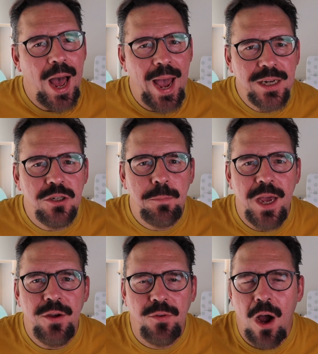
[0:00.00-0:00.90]
I do
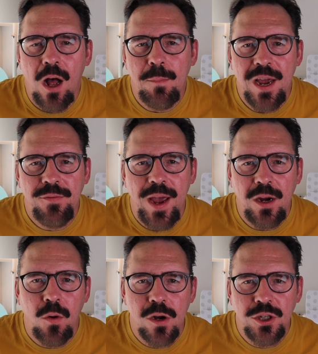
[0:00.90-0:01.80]
pay for all my Fat
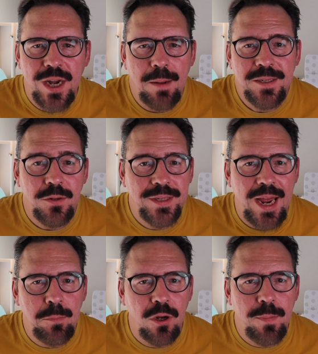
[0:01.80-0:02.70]
Quarter Shop Sew
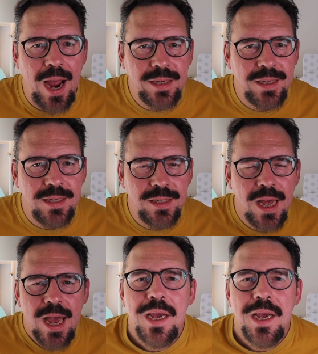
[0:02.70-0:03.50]
Sampler boxes.